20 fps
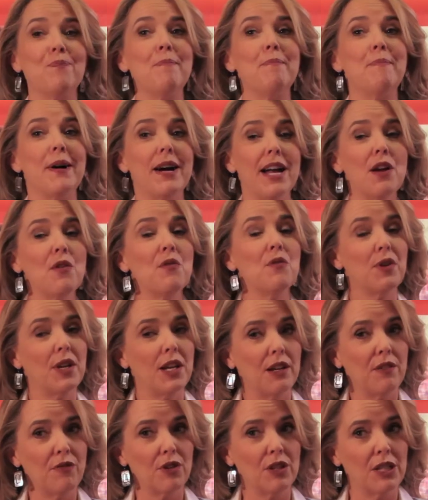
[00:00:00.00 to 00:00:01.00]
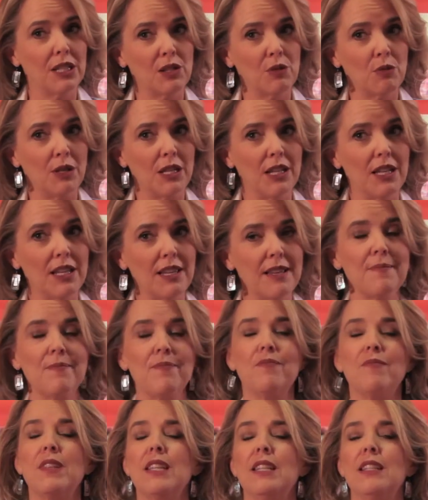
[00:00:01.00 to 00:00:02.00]
my read for this week
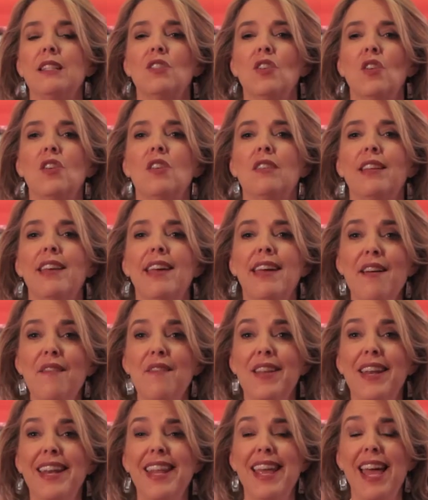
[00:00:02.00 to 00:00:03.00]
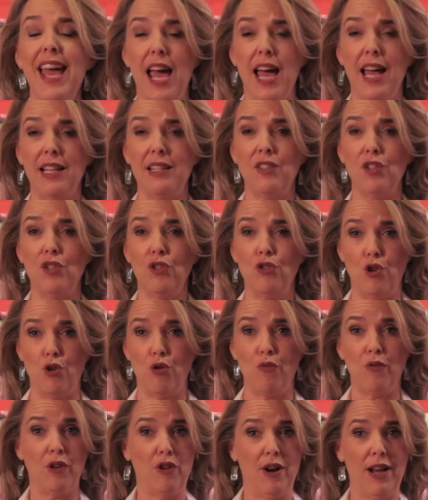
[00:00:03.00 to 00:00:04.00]
is called Heaven Has
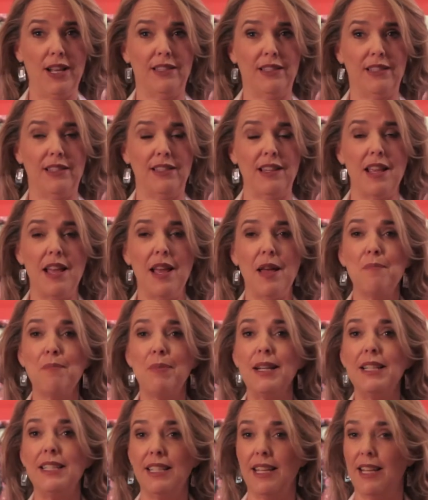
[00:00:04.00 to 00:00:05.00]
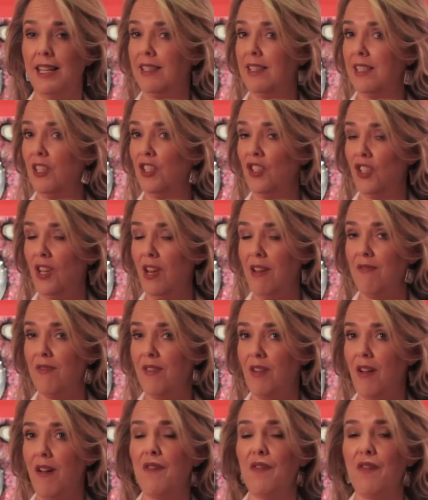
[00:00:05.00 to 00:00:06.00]
No Regrets by Tessa
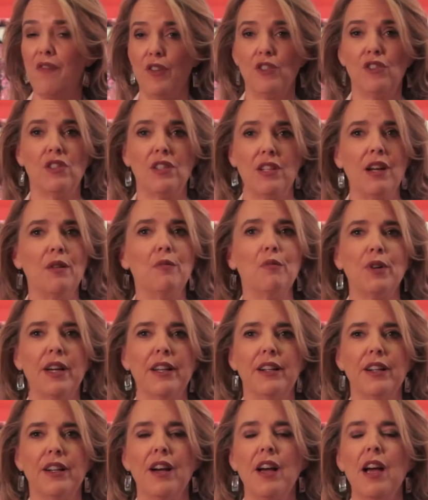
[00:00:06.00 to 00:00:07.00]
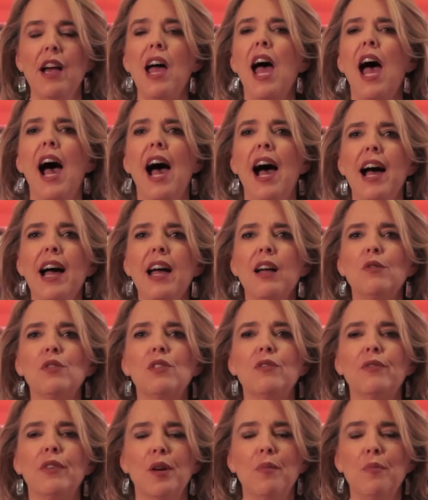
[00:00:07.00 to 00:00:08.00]
Shaffer, a first time writer. I
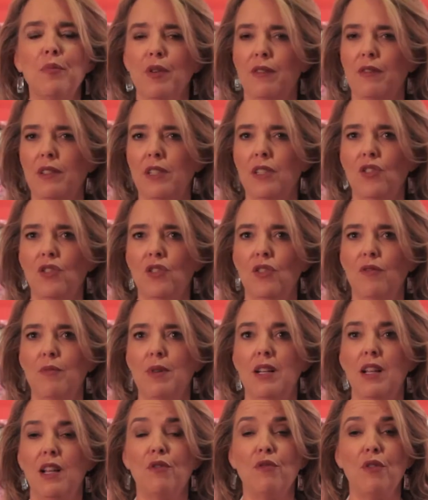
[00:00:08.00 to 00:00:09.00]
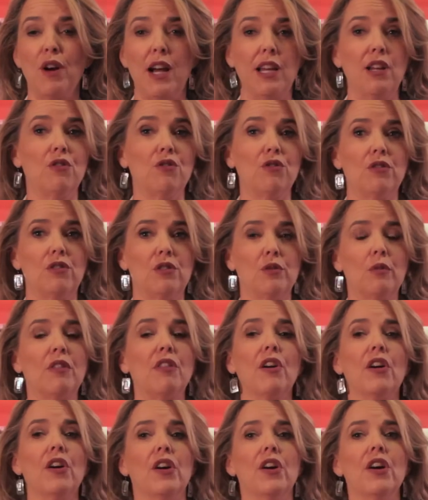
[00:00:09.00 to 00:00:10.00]
was very privileged to have been on a writing cruise
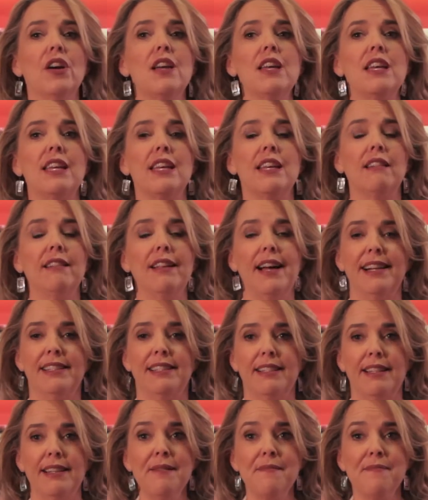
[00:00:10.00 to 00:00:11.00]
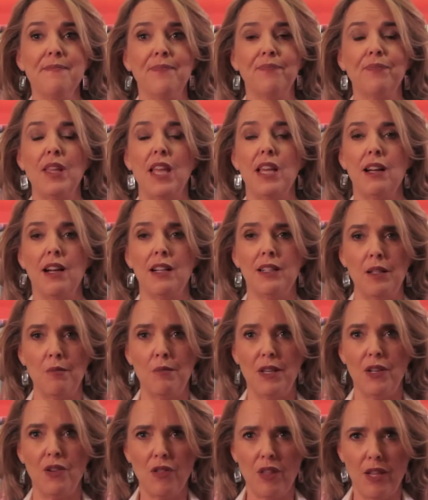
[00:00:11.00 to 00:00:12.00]
with her in Alaska and got to
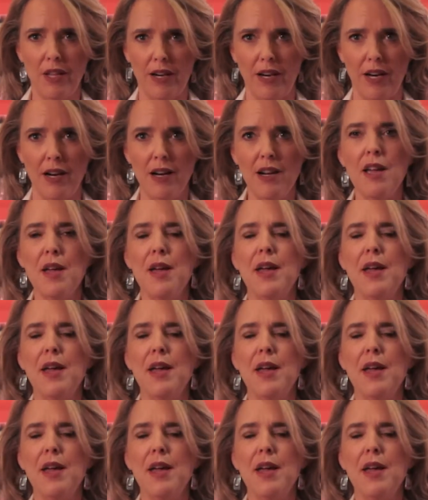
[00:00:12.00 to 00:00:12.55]
meet her there